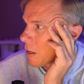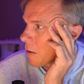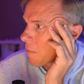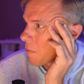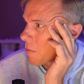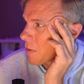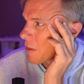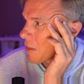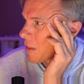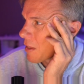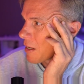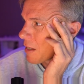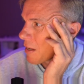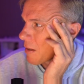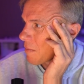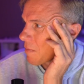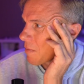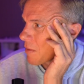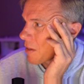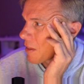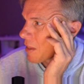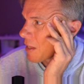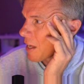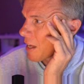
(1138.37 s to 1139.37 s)

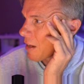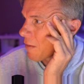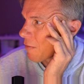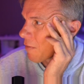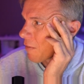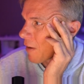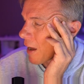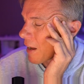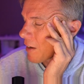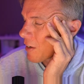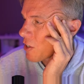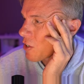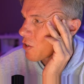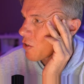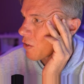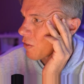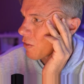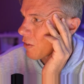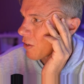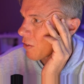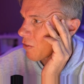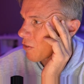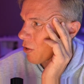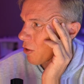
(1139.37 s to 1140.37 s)
the advantages
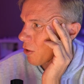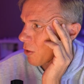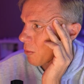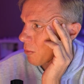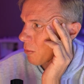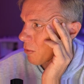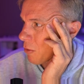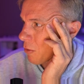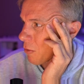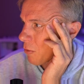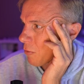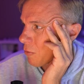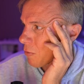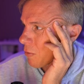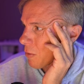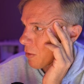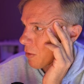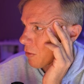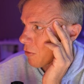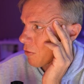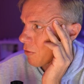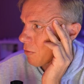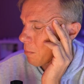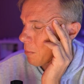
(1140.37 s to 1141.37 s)
in terms of
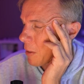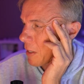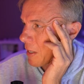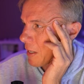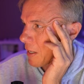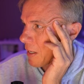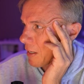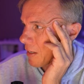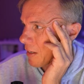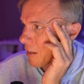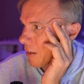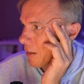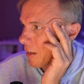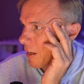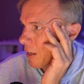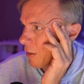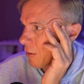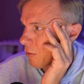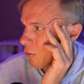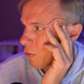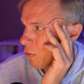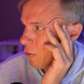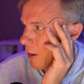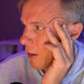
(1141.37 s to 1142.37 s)
speed
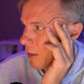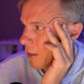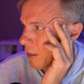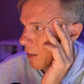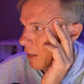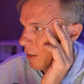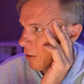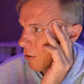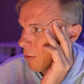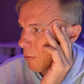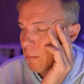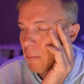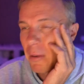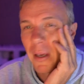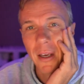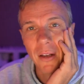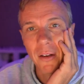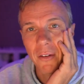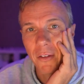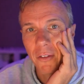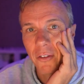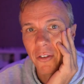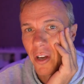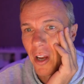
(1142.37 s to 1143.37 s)
against cracking compared
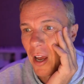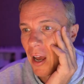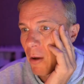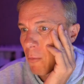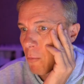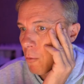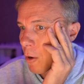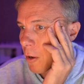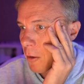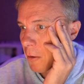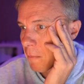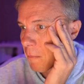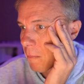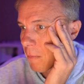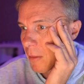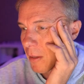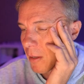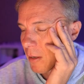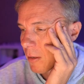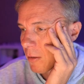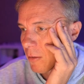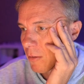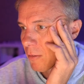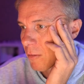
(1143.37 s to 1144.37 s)
to SHA-1
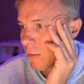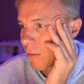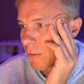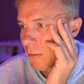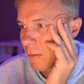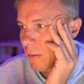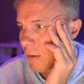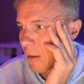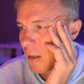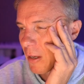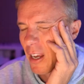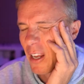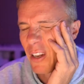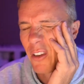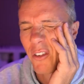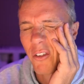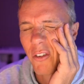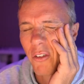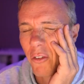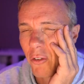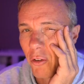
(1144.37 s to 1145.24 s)
is it's